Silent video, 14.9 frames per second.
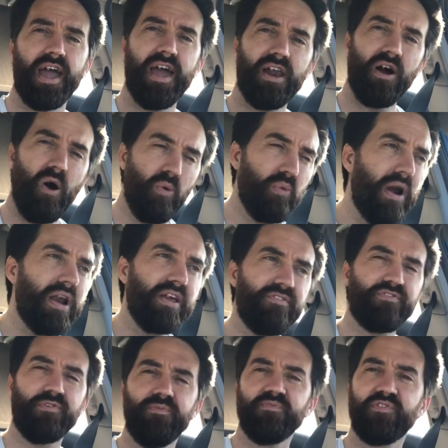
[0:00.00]
And already
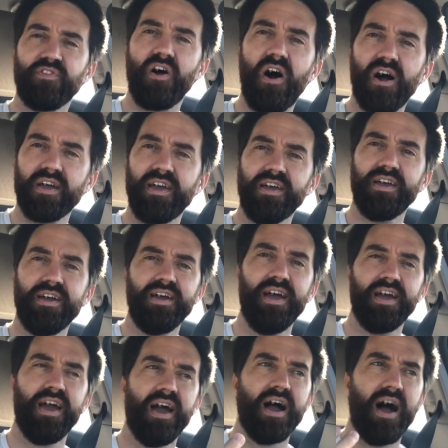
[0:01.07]
from vlogging,
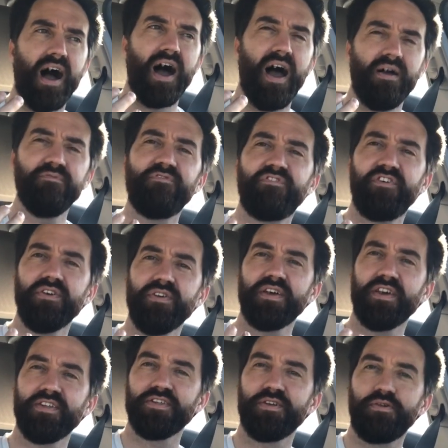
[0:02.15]
I'm
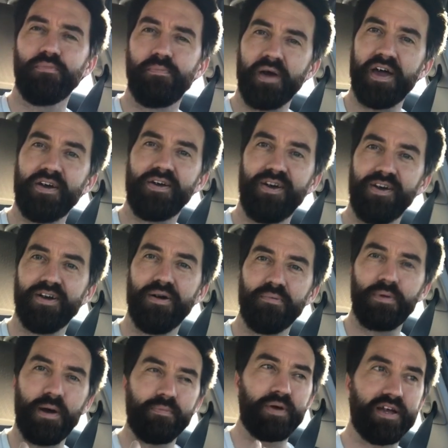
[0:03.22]
feeling a little better
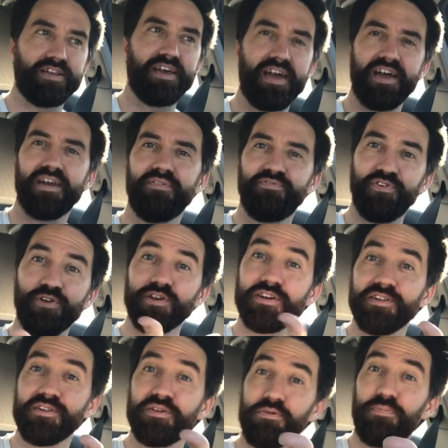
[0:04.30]
about my day, and I'm feeling
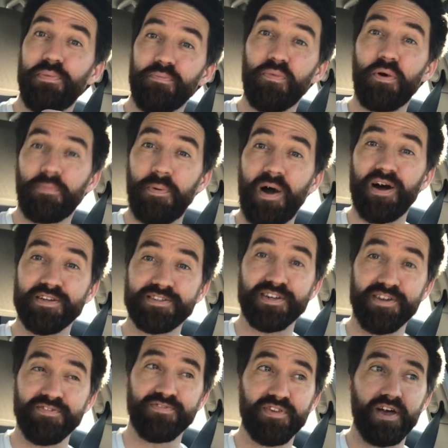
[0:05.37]
a little more
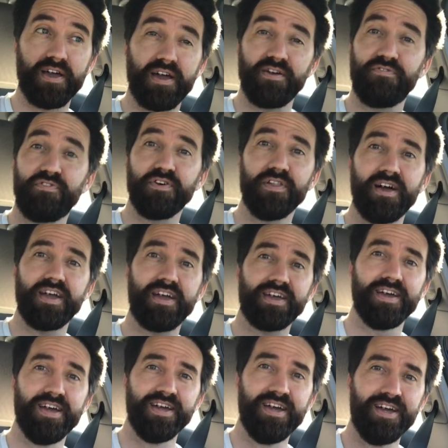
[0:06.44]
positive. Like, I feel like
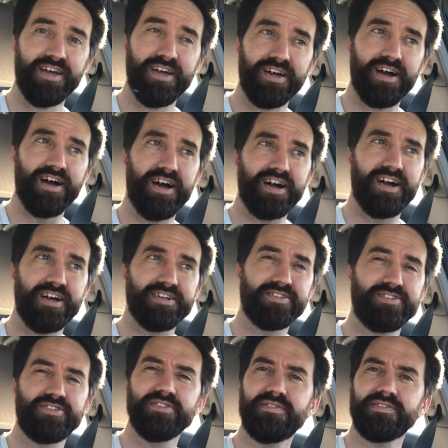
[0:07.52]

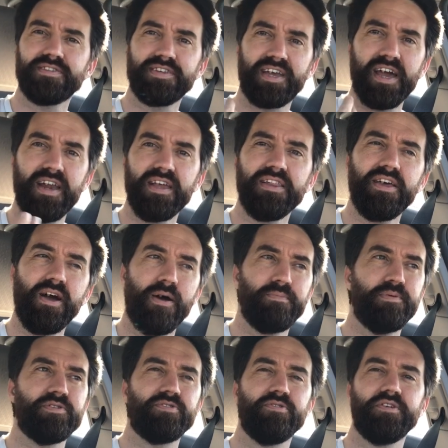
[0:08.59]
just getting the
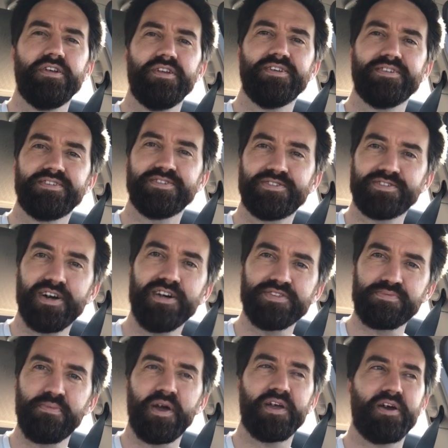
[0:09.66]
opportunity to
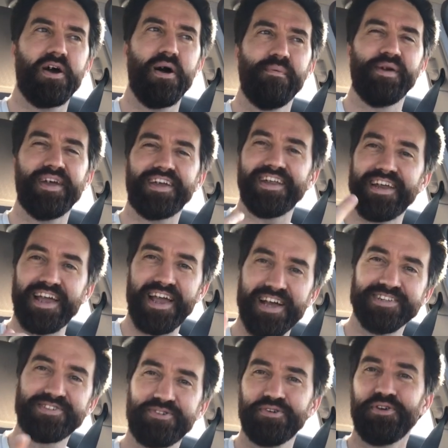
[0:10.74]
discuss my comic and
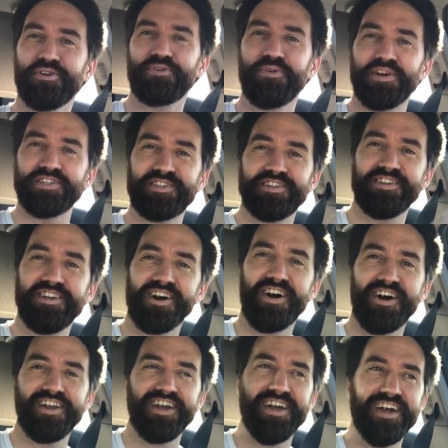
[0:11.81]
answer your question,
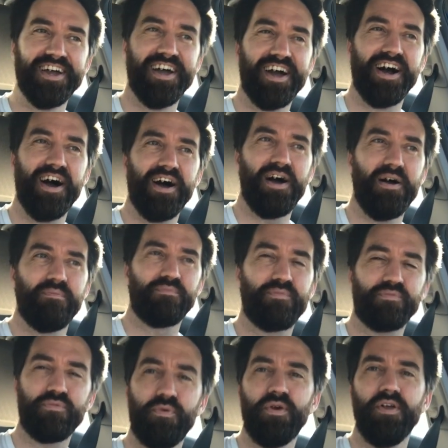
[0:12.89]
Jan,
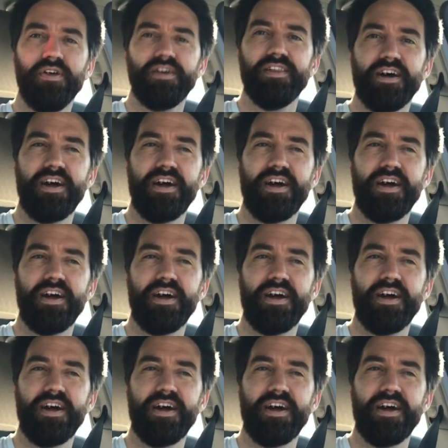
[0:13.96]
really